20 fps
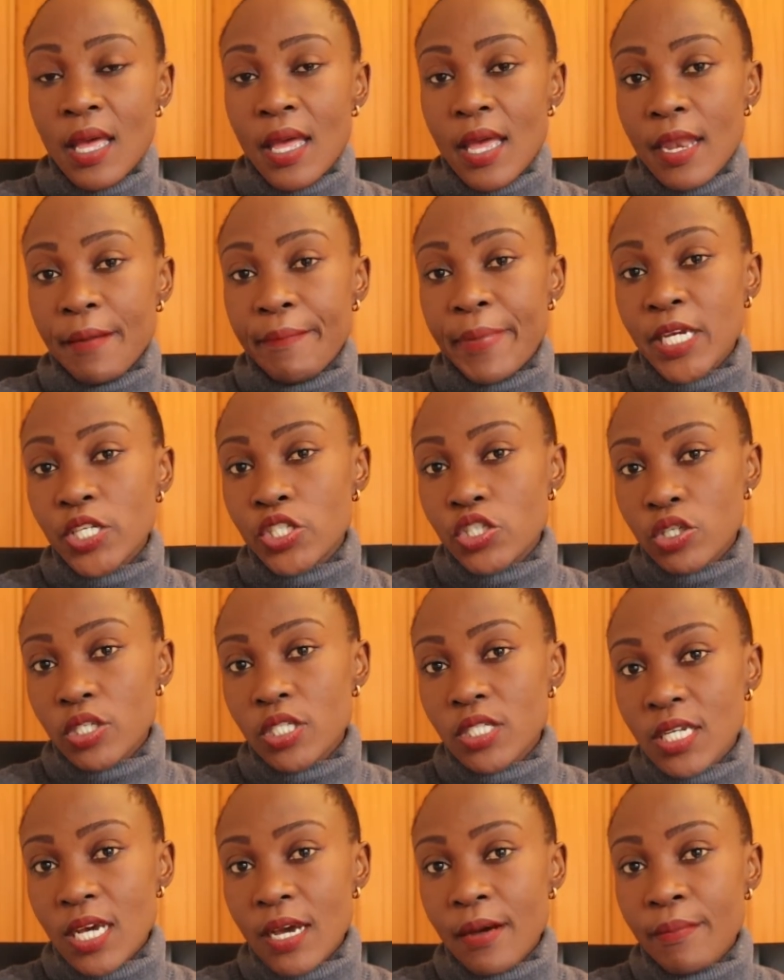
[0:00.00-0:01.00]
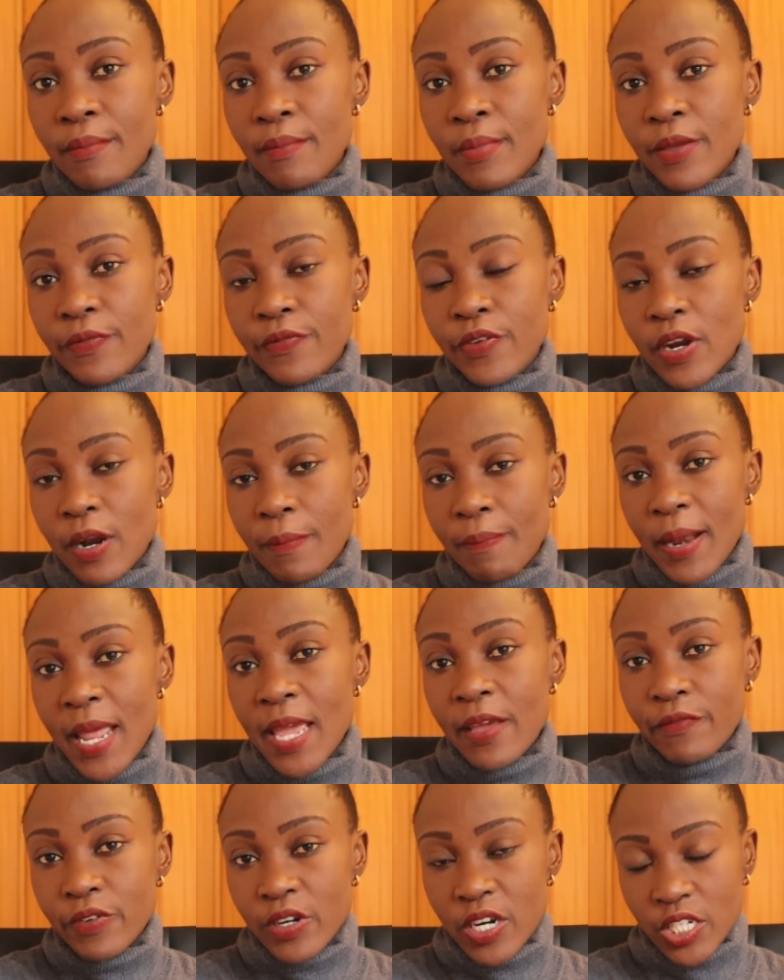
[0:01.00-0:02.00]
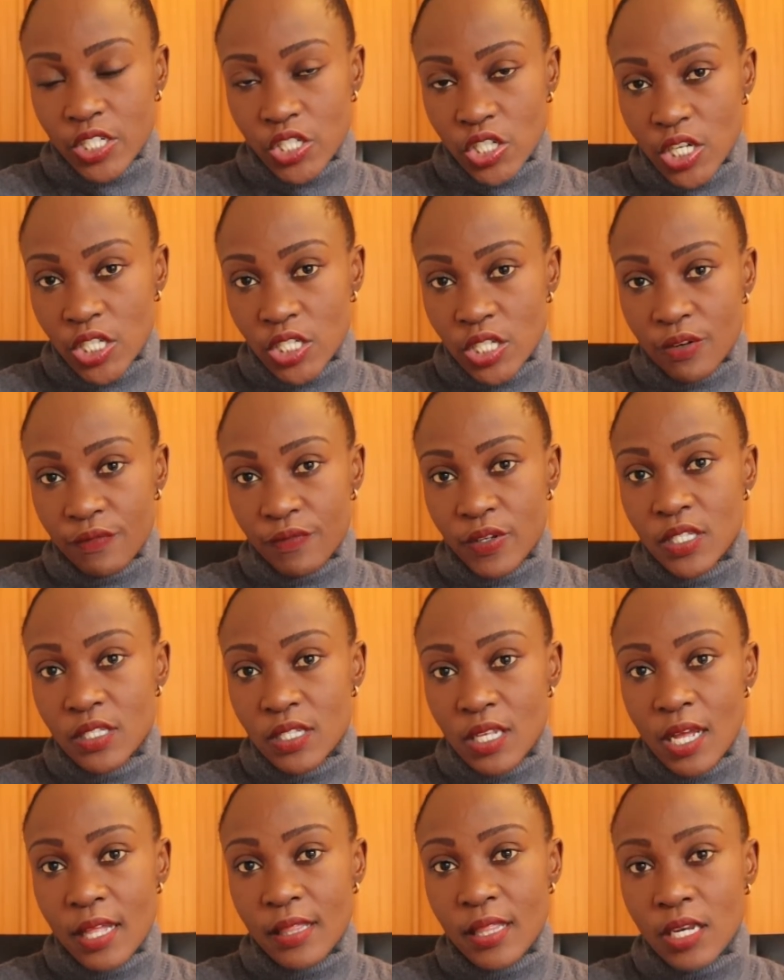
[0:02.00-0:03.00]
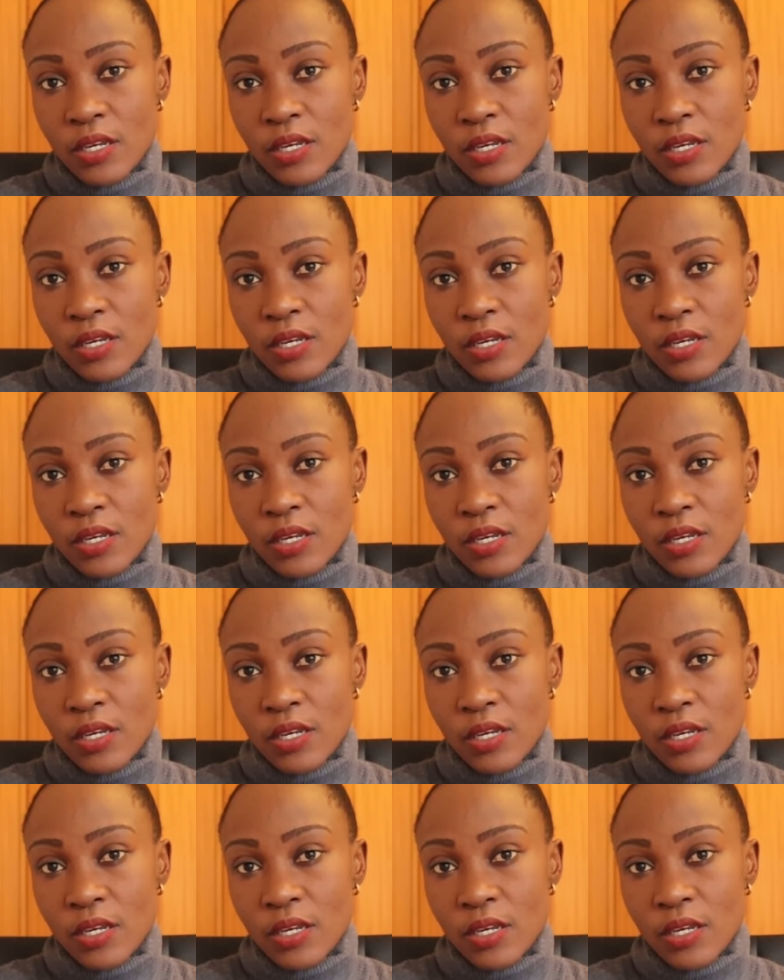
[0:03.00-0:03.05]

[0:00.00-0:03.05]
And by short-term, if you're applying for a Schengen visa,